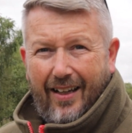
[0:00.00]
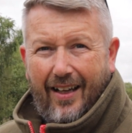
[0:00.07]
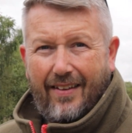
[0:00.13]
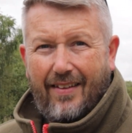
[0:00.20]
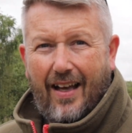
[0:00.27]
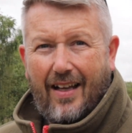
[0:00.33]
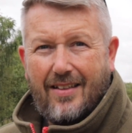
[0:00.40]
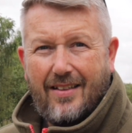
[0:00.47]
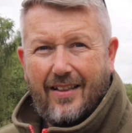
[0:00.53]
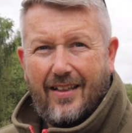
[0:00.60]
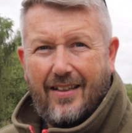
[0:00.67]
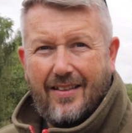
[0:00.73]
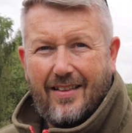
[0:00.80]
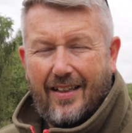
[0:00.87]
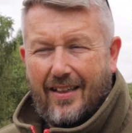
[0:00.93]
And that
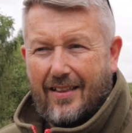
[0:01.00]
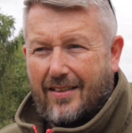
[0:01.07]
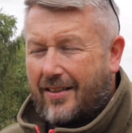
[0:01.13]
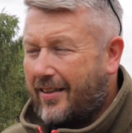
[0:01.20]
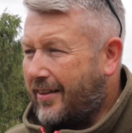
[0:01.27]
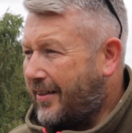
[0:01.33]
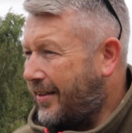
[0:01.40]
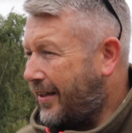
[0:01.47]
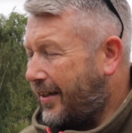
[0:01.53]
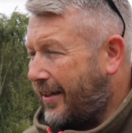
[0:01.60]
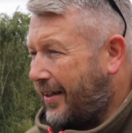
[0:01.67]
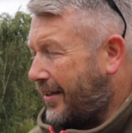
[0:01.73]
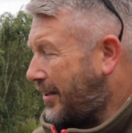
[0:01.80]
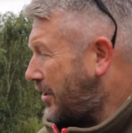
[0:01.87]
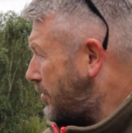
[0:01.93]
is it.
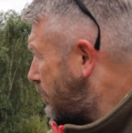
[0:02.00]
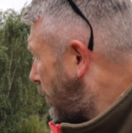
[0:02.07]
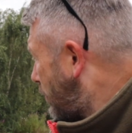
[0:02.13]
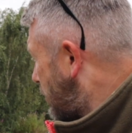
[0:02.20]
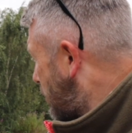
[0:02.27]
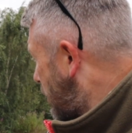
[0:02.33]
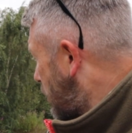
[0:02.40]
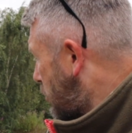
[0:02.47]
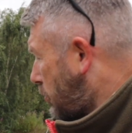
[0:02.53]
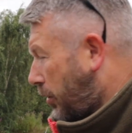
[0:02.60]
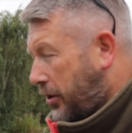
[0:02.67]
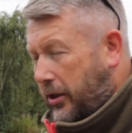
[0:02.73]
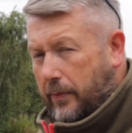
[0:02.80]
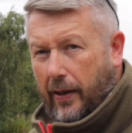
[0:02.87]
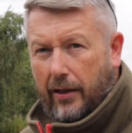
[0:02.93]
You can probably see the
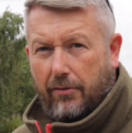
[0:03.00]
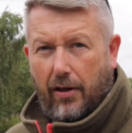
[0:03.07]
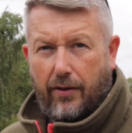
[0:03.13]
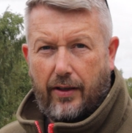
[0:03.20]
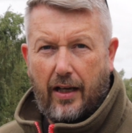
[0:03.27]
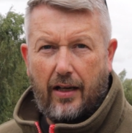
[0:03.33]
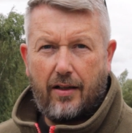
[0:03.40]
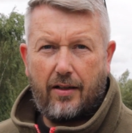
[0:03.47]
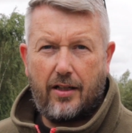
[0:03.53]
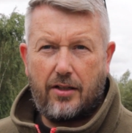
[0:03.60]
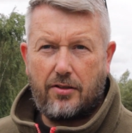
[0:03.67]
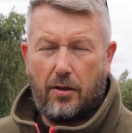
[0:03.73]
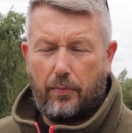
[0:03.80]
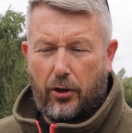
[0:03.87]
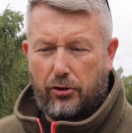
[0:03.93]
swan in the background there.
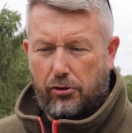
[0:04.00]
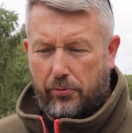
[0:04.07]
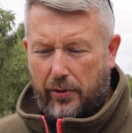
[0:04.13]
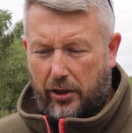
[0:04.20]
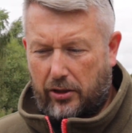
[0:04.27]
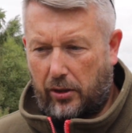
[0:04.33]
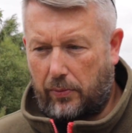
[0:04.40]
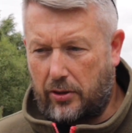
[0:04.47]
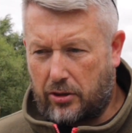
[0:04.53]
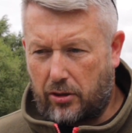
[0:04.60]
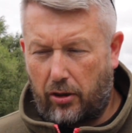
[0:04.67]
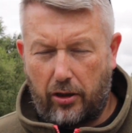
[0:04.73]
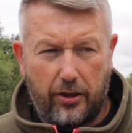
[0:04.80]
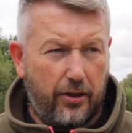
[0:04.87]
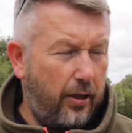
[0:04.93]
He's not bothering me because I'm in
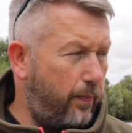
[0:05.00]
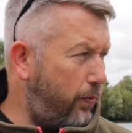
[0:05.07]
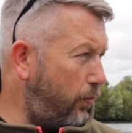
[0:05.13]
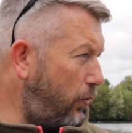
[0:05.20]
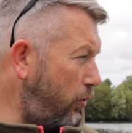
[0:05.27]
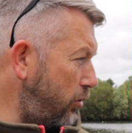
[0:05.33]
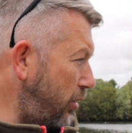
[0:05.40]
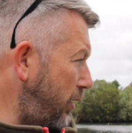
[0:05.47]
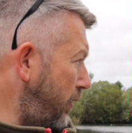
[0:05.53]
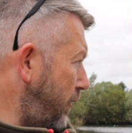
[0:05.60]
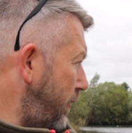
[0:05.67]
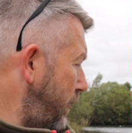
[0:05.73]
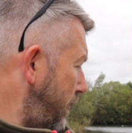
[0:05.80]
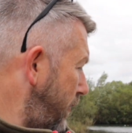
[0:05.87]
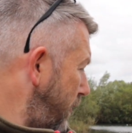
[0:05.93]
slightly deeper water.
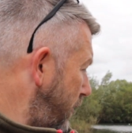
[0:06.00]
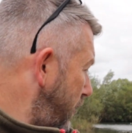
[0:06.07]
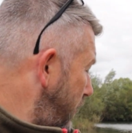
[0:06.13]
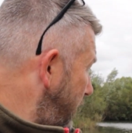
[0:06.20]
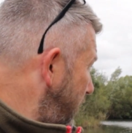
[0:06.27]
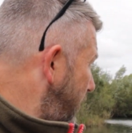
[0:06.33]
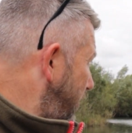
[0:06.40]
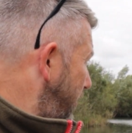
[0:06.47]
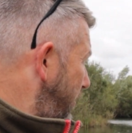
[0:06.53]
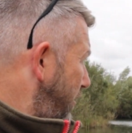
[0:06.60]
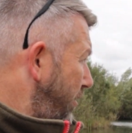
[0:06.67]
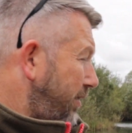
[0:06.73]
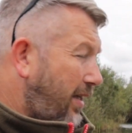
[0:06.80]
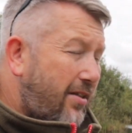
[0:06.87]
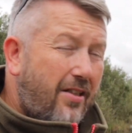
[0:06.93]

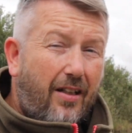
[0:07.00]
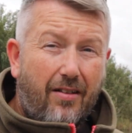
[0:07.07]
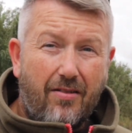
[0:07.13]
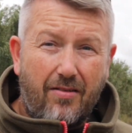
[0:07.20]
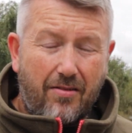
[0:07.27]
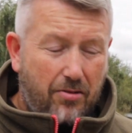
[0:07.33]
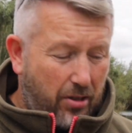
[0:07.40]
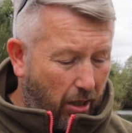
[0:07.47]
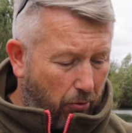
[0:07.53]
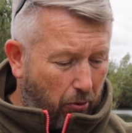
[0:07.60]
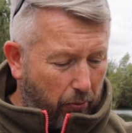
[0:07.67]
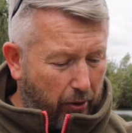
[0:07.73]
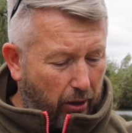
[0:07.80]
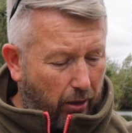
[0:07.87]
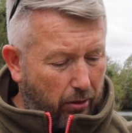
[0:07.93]
And that's it. So
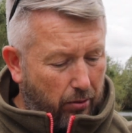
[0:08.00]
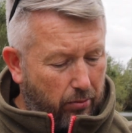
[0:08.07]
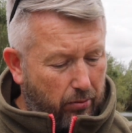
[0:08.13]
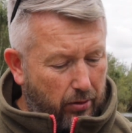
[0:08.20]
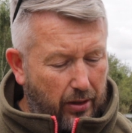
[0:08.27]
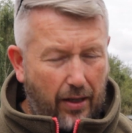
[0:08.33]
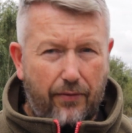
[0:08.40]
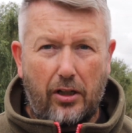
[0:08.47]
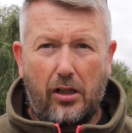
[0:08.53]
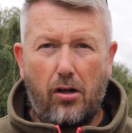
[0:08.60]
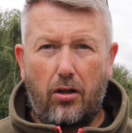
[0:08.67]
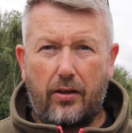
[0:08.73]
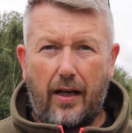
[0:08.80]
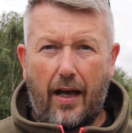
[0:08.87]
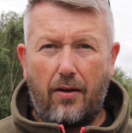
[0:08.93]
what we got? 11
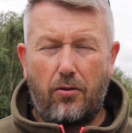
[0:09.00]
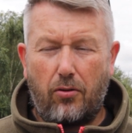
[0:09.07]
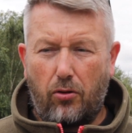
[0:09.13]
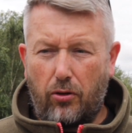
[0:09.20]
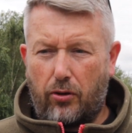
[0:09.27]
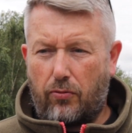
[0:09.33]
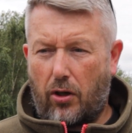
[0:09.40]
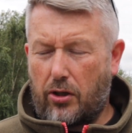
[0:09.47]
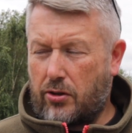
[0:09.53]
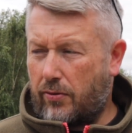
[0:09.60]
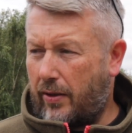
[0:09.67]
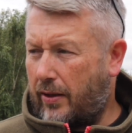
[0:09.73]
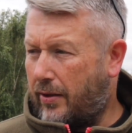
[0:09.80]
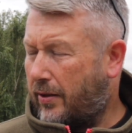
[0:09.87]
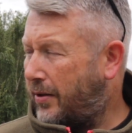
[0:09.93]
o'clock now, all the rods
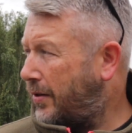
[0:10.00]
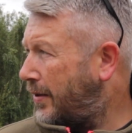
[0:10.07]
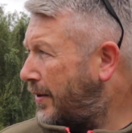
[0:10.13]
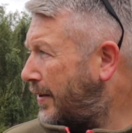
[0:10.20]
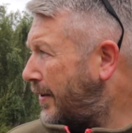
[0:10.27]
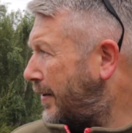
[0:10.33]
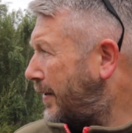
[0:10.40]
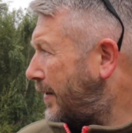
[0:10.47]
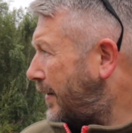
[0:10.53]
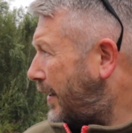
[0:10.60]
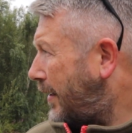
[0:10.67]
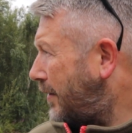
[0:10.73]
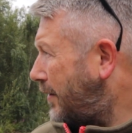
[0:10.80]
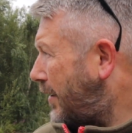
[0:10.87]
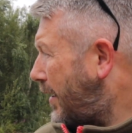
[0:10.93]
are in,
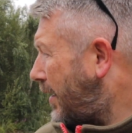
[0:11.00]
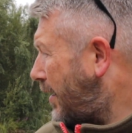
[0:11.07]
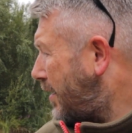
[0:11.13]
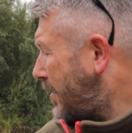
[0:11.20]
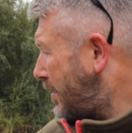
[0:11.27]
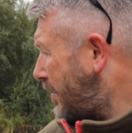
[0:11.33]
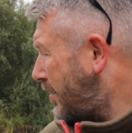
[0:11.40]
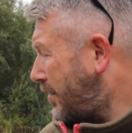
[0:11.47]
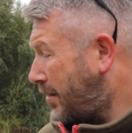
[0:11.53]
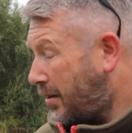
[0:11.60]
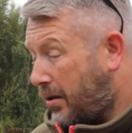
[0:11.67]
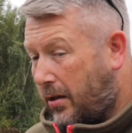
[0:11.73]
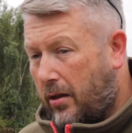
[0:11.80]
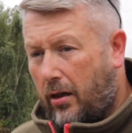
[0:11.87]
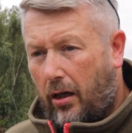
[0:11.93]
and I'm
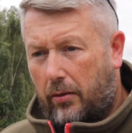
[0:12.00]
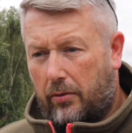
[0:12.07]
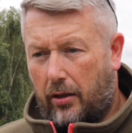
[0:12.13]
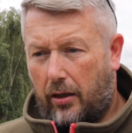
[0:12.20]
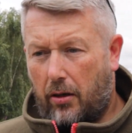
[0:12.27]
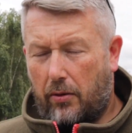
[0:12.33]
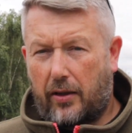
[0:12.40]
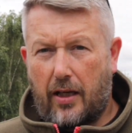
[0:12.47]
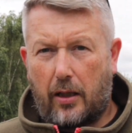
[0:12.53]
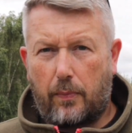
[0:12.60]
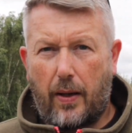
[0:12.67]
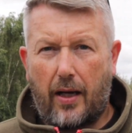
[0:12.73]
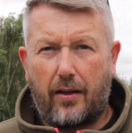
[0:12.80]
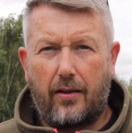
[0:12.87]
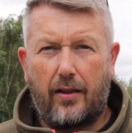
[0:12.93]
going to go and kick
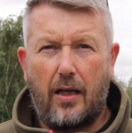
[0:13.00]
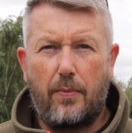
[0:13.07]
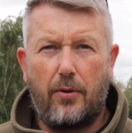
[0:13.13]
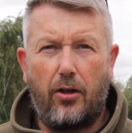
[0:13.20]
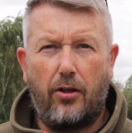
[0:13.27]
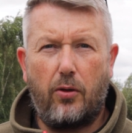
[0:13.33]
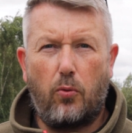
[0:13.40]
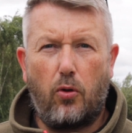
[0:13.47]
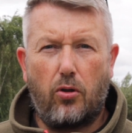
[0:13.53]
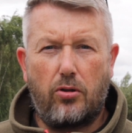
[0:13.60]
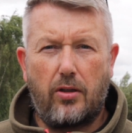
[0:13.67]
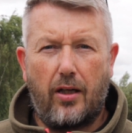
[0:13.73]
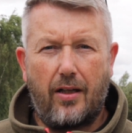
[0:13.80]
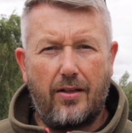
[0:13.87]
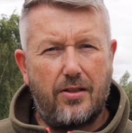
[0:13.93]
back, keep an eye on the
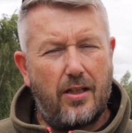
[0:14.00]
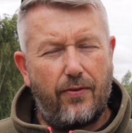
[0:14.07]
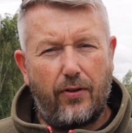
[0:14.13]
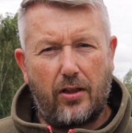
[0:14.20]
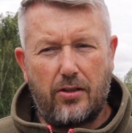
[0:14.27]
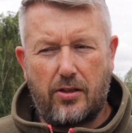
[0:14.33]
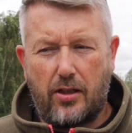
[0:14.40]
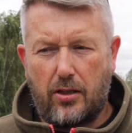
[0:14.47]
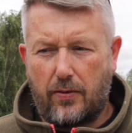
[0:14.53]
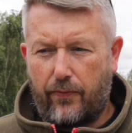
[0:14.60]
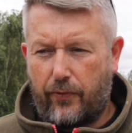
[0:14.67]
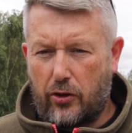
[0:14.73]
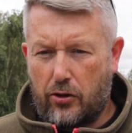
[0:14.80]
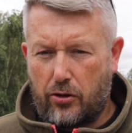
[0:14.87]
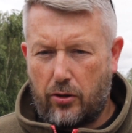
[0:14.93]
water and see if I can see some
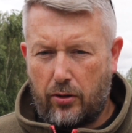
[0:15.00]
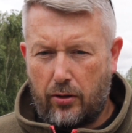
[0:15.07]
fish.